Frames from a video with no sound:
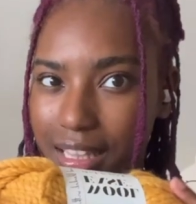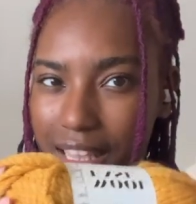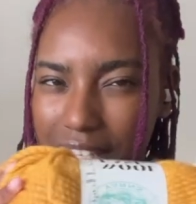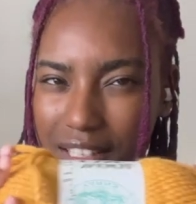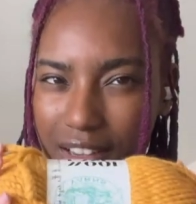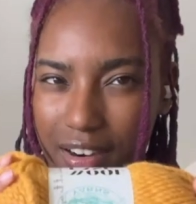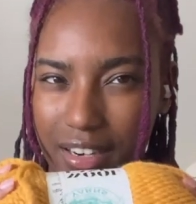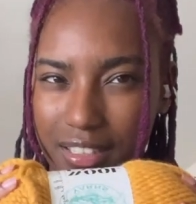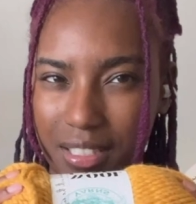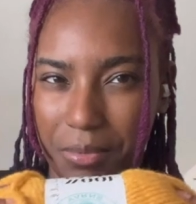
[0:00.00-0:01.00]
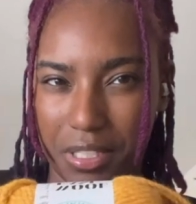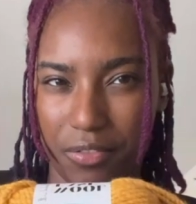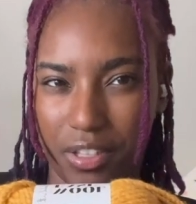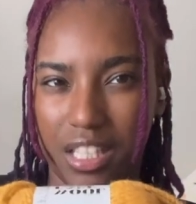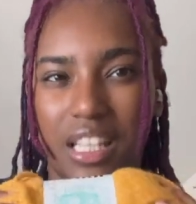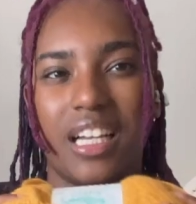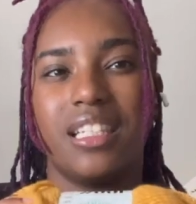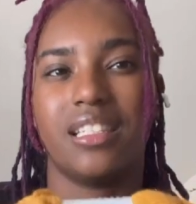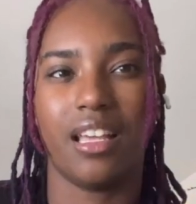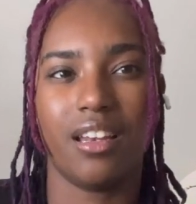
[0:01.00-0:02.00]
this yarn specifically, like I
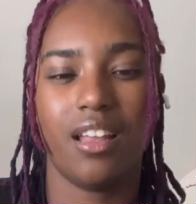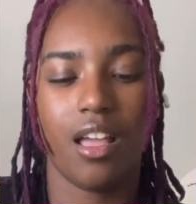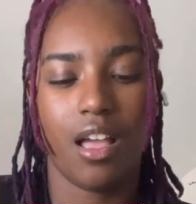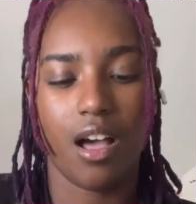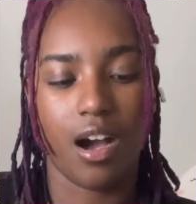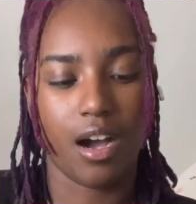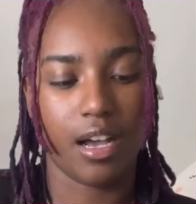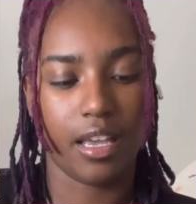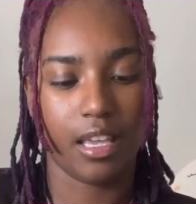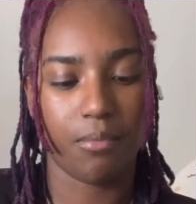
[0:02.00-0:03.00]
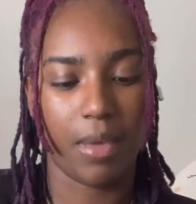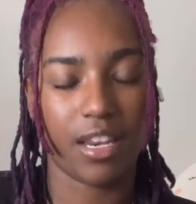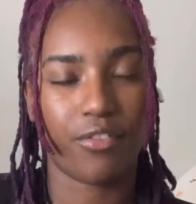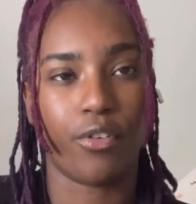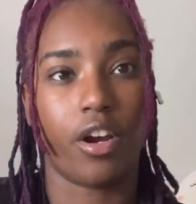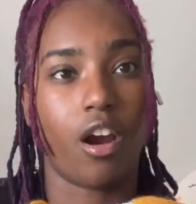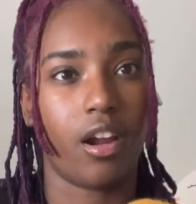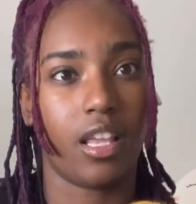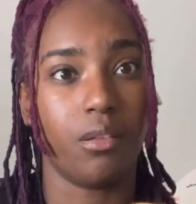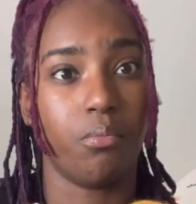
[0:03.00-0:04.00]
said, I made it for a
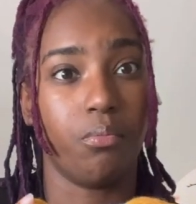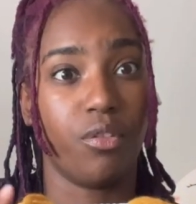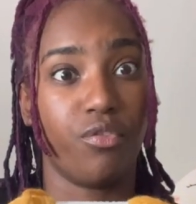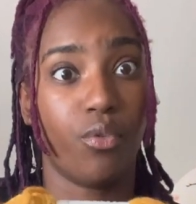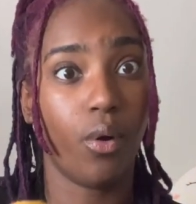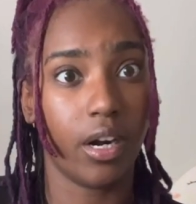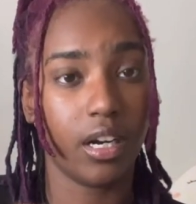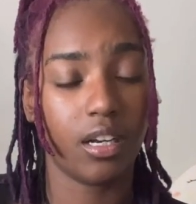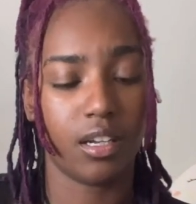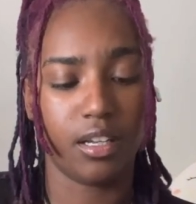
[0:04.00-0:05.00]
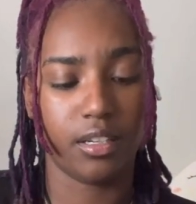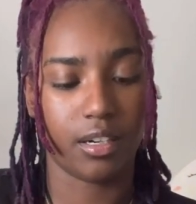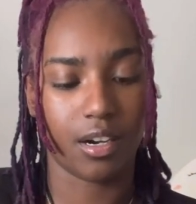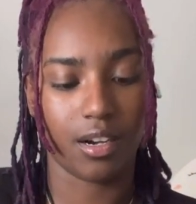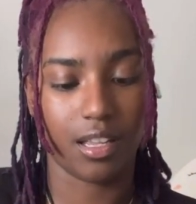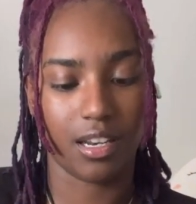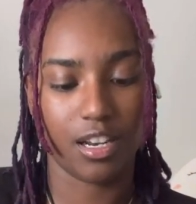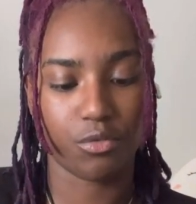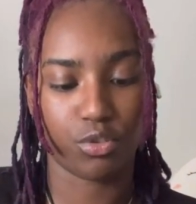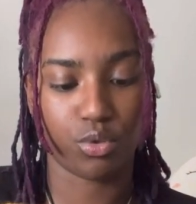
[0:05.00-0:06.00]
cardigan before a knitted cardigan and
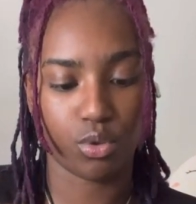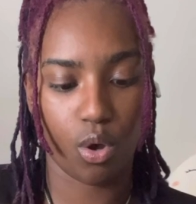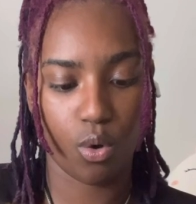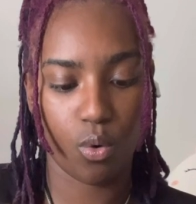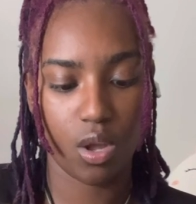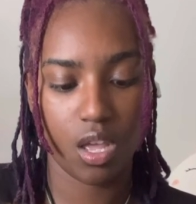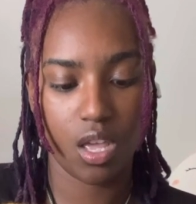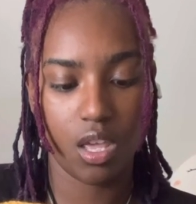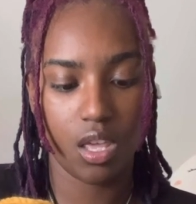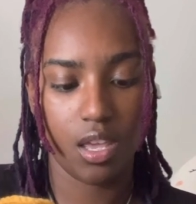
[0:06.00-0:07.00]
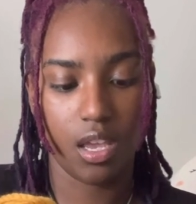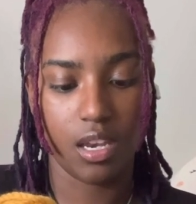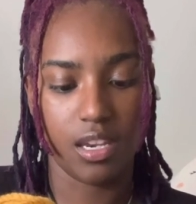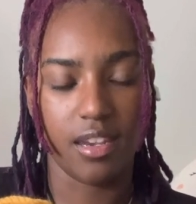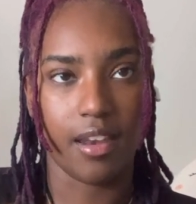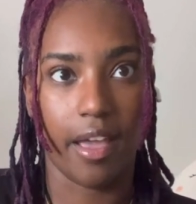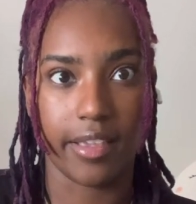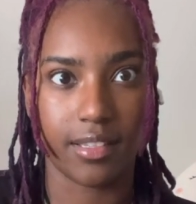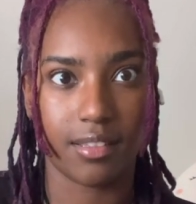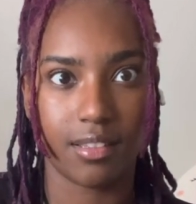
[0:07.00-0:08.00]
it was so
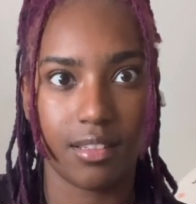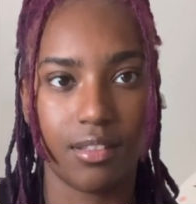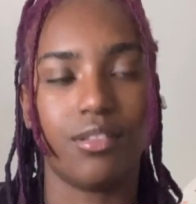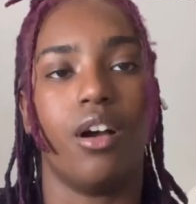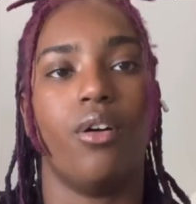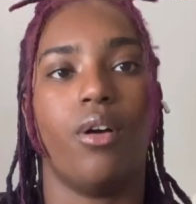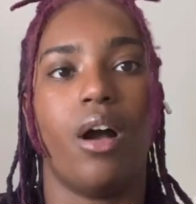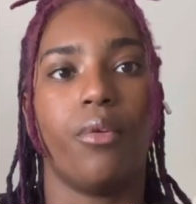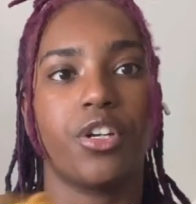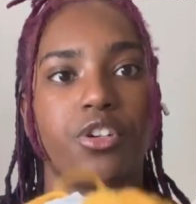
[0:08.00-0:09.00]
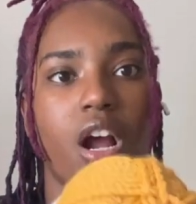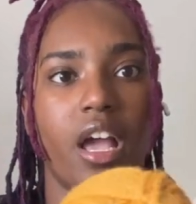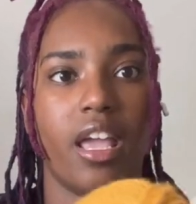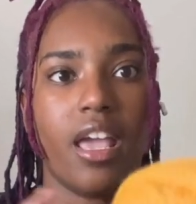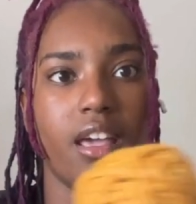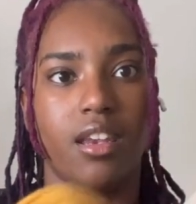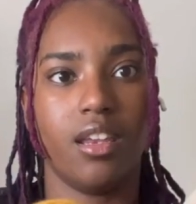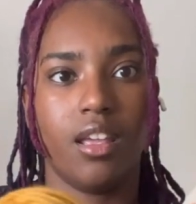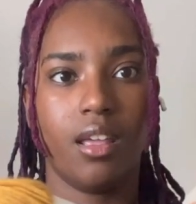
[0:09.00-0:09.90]
nice. So I wanna try and